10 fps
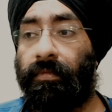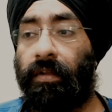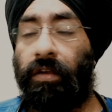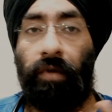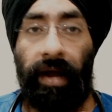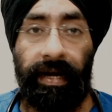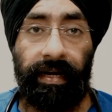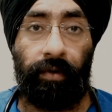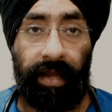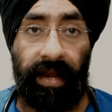You
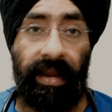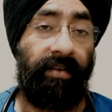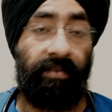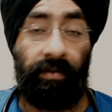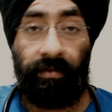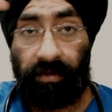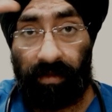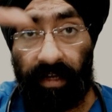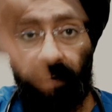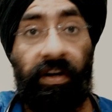can have a
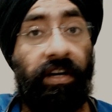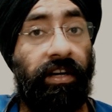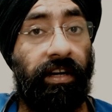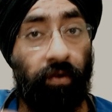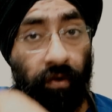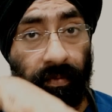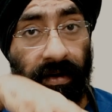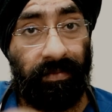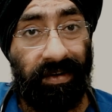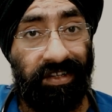significantly low
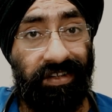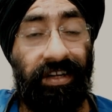blood pressure,